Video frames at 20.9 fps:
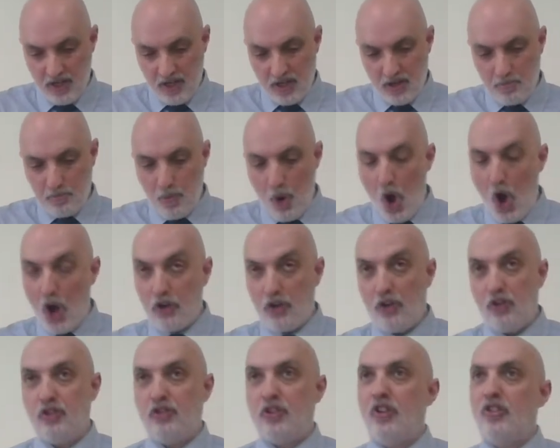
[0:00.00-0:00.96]

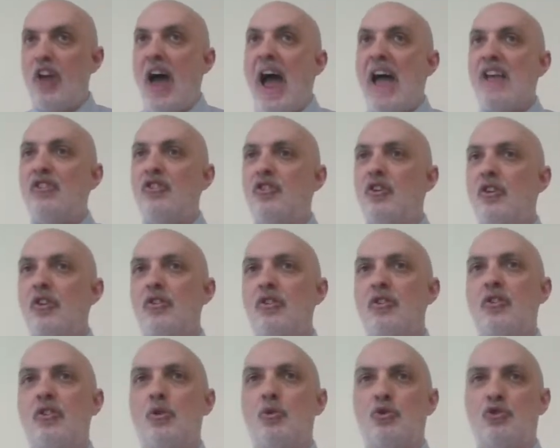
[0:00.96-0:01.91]
murders,
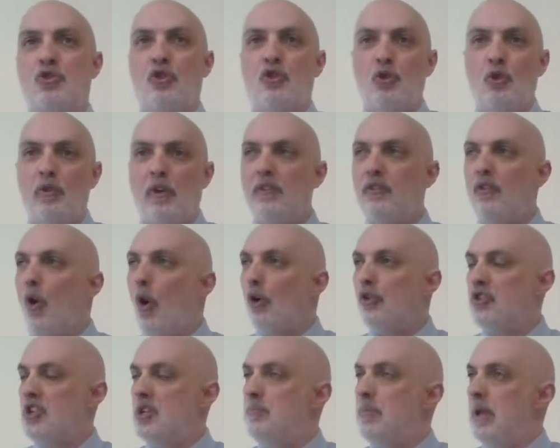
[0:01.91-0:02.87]
disasters. There was just over
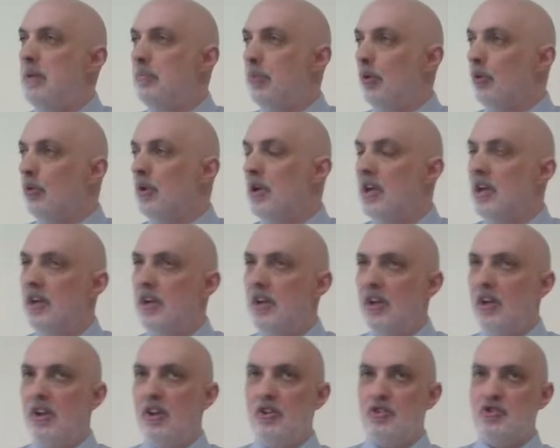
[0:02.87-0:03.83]
40 people
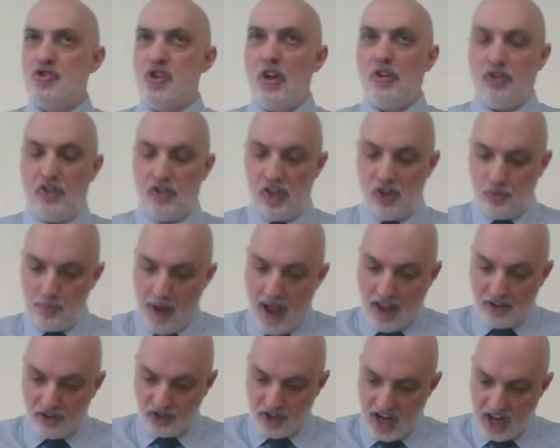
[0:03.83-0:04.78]
just these
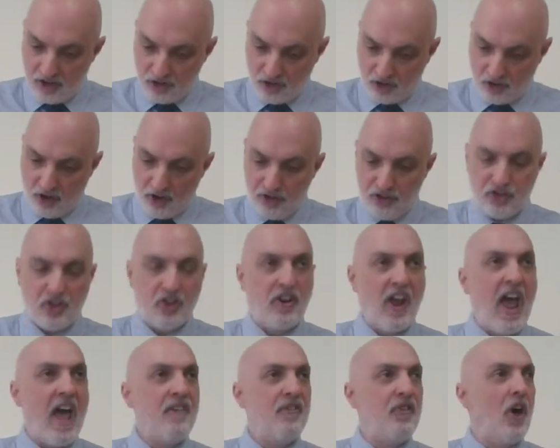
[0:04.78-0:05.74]
past days crushed to
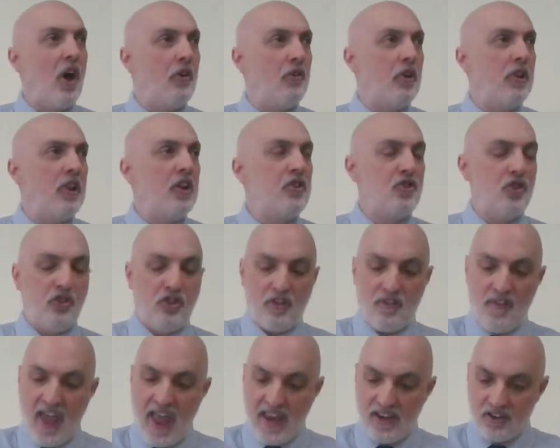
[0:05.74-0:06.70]
death at a religious
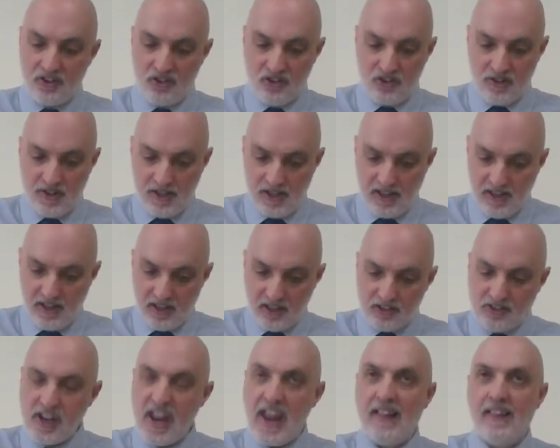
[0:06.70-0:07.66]
event.
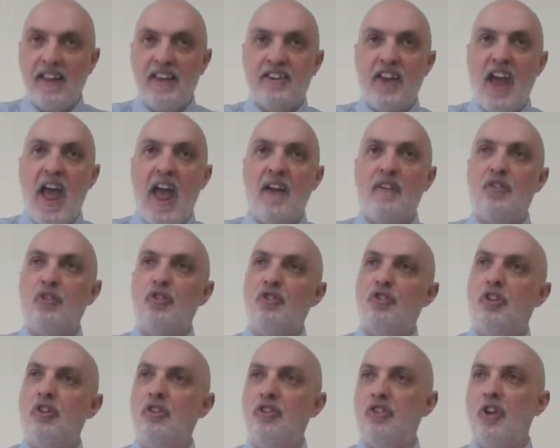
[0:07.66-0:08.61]
Daily
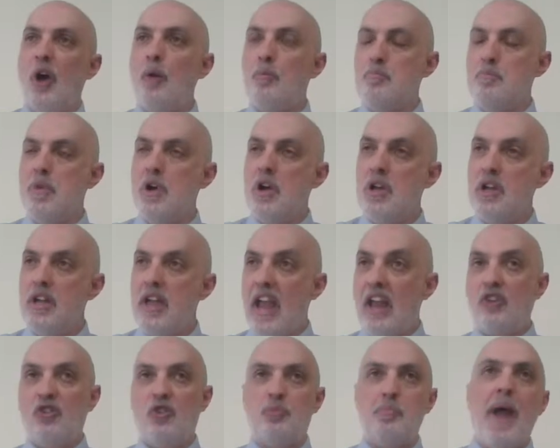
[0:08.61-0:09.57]
deaths, some
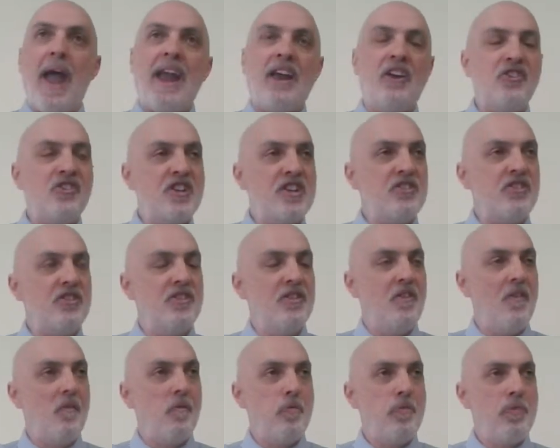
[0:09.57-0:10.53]
expected,
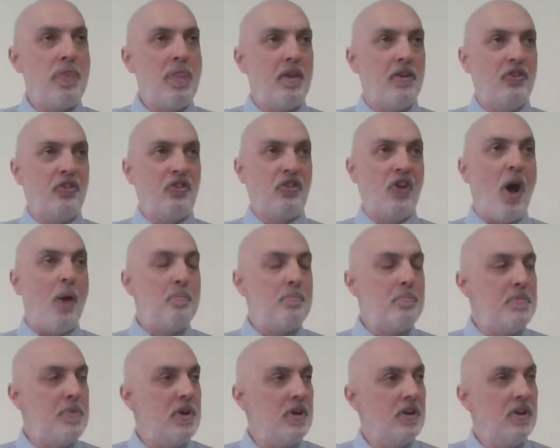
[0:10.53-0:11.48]

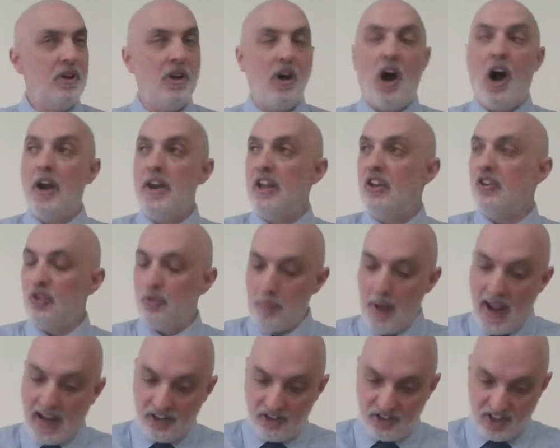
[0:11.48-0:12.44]
some
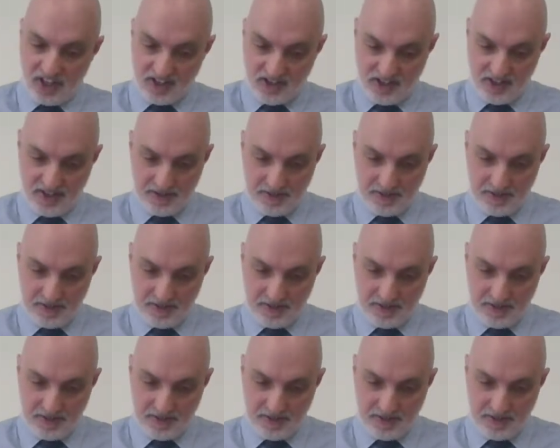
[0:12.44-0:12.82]
unexpected.